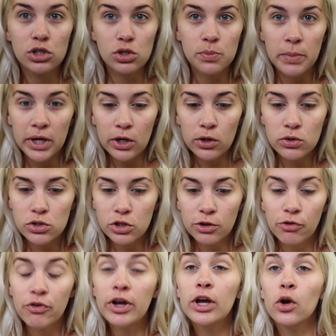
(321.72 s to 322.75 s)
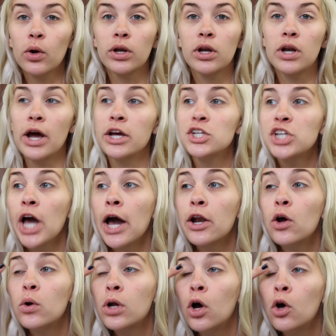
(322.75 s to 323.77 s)
smears their finger in an
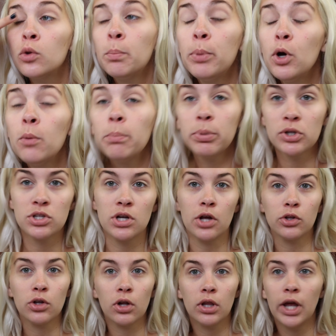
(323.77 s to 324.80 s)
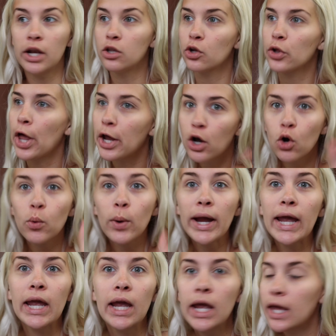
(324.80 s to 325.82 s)
eyeshadow and goes, boop, puts it on their lid, and they're like,
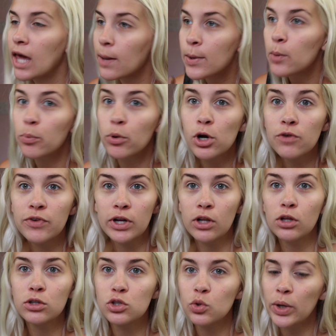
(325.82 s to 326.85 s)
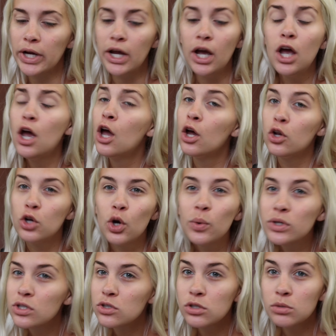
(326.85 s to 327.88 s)
great, it came out perfect, it looks great. No
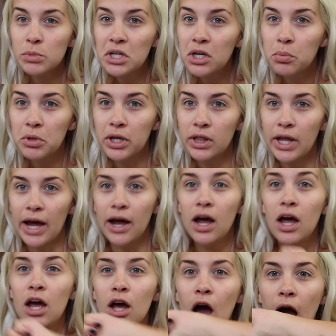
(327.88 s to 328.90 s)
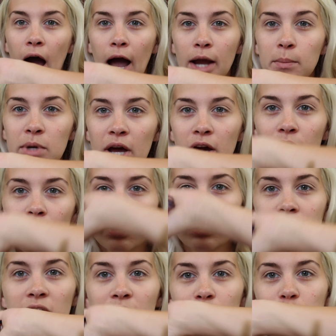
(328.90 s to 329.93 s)
one does their makeup like that. I'm not
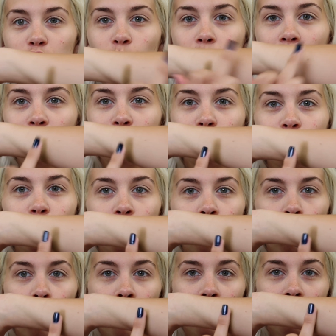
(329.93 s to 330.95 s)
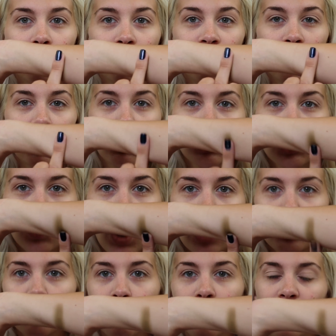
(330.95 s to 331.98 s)
gonna take a swatch and do a one finger
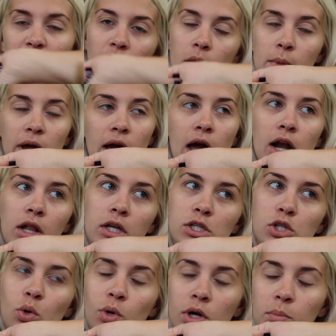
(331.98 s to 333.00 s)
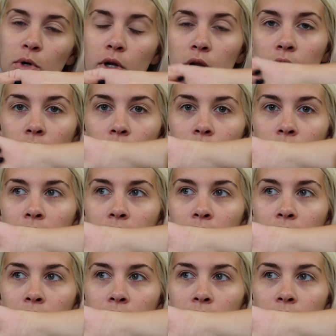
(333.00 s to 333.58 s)
swatch and be like, oh my God, it looks horrible.